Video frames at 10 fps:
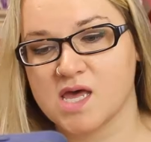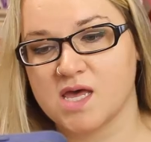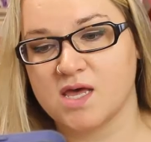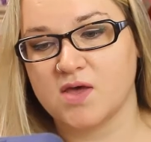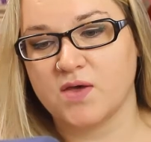
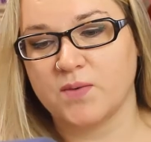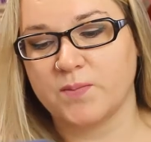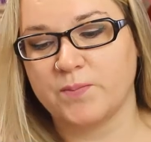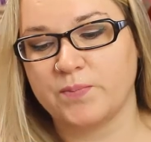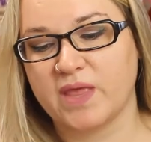
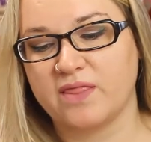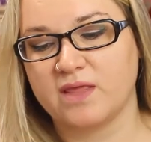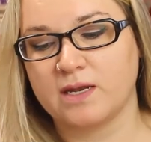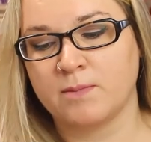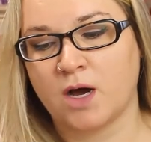And
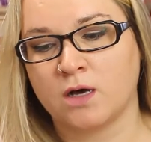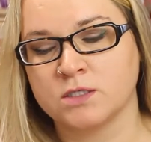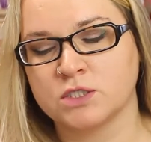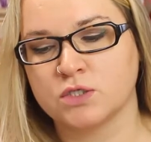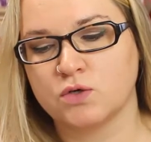then I've
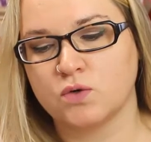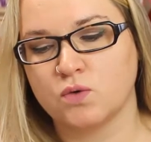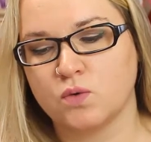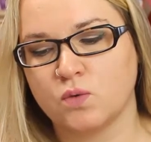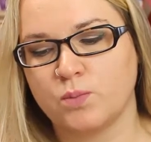
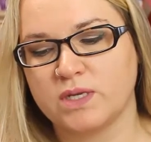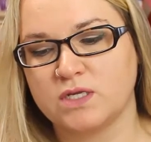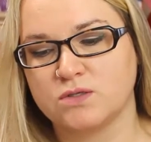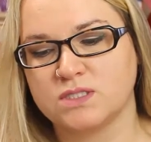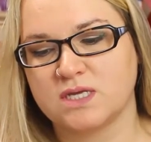also been
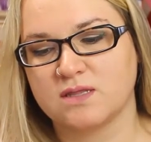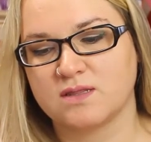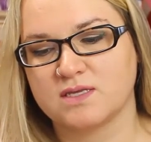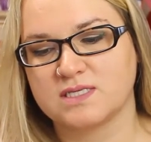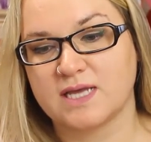using
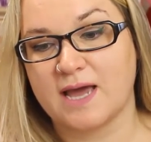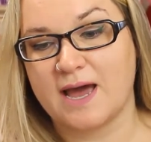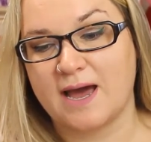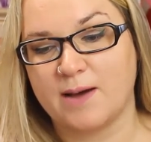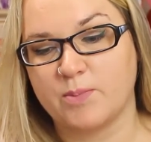this
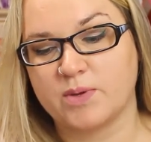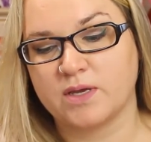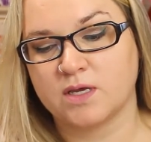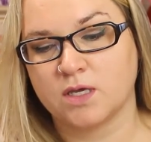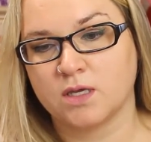app.
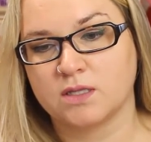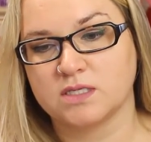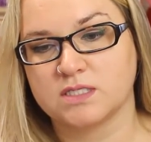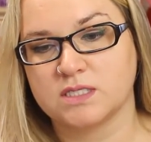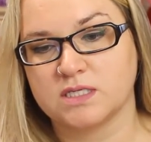
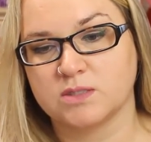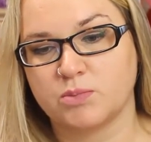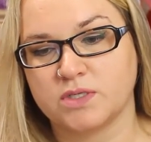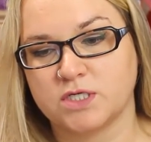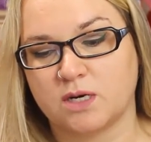It's a
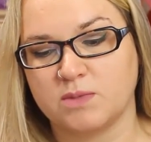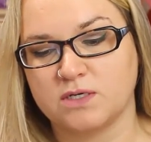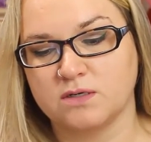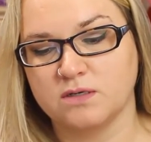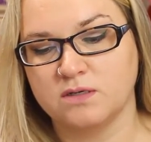
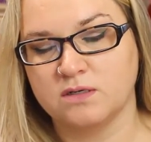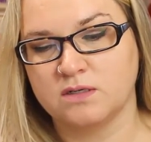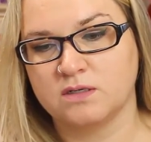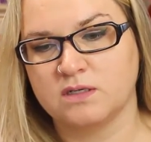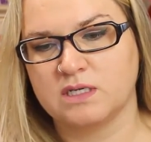pedometer,
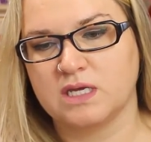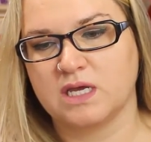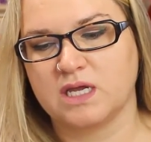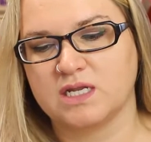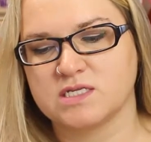
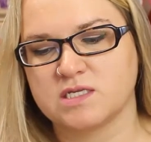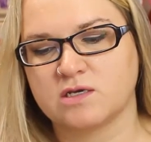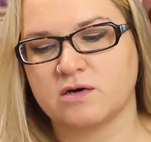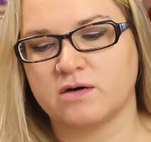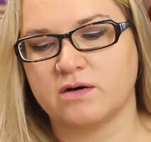and it's
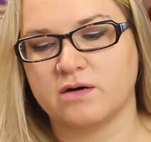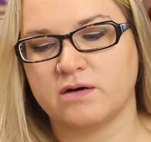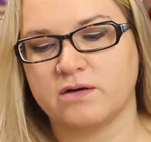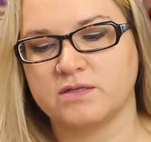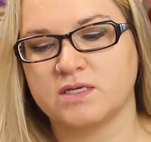
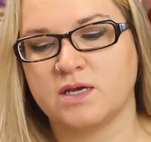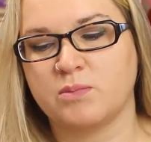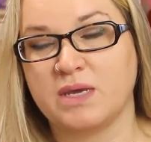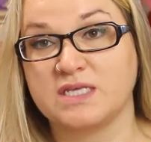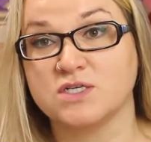called
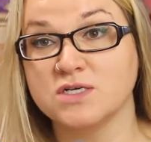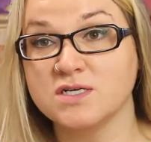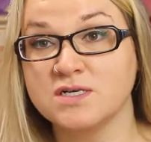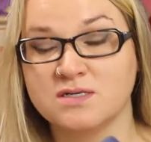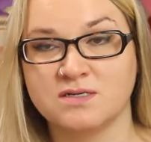Pacer.
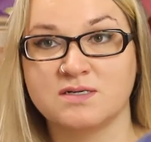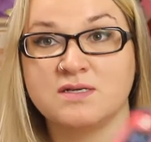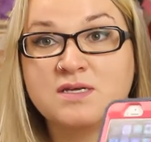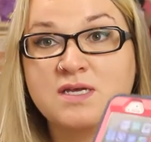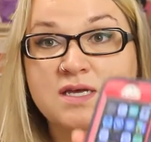
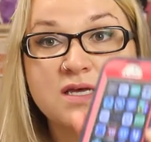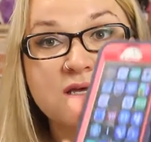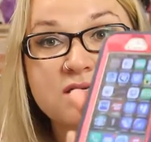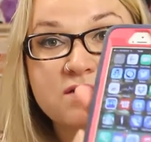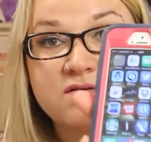
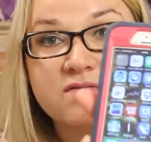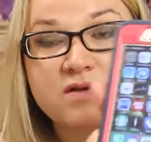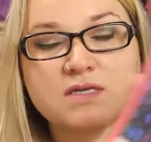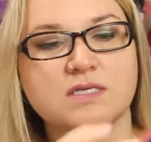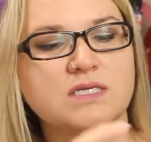Don't know if you
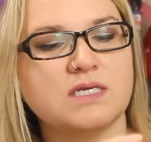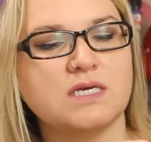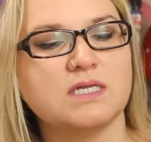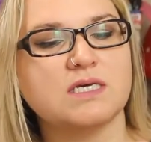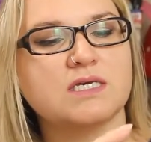can
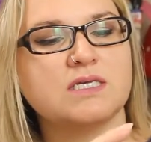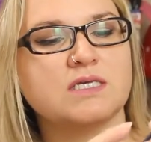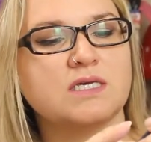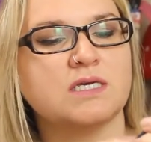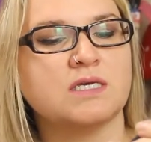see this.